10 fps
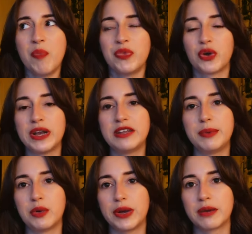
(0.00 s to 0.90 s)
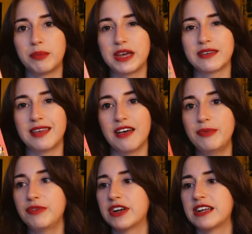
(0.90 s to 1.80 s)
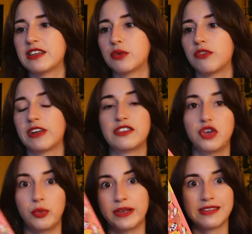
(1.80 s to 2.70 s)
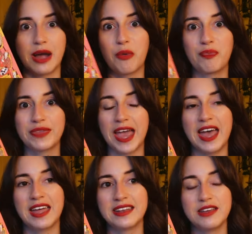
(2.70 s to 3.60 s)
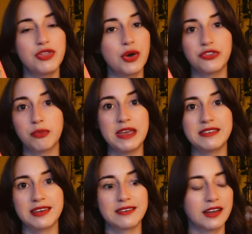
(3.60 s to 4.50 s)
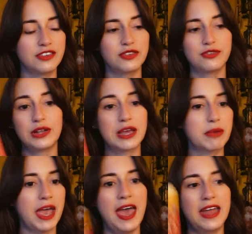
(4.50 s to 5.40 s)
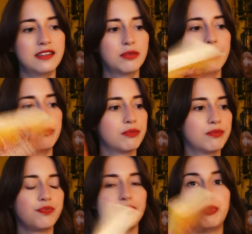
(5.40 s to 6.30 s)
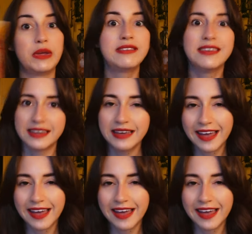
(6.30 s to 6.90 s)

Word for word: So I need to be quick because I've been reading this one for like two weeks now and even though it's amazing I just feel like my head is a bit busy